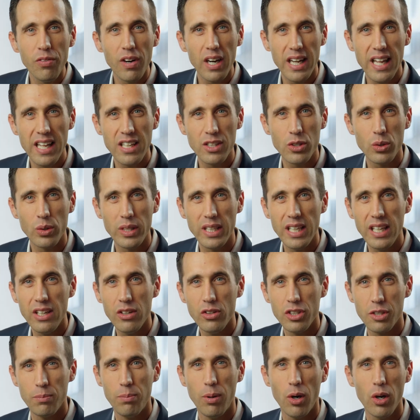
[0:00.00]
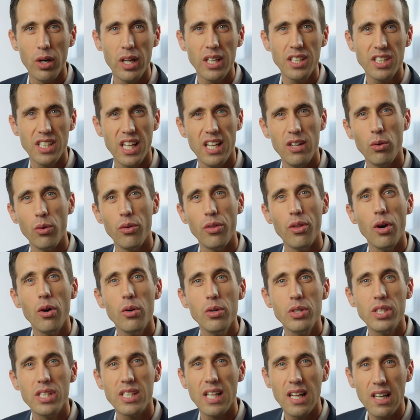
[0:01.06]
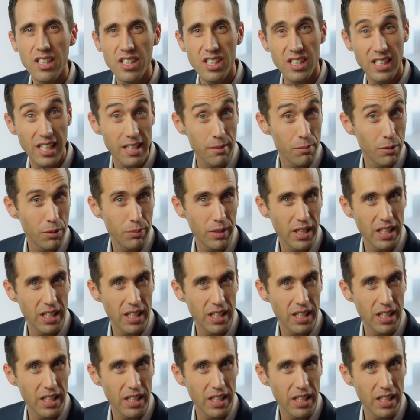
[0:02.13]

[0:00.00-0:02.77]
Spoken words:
financial year is upon us, and although sellers seem to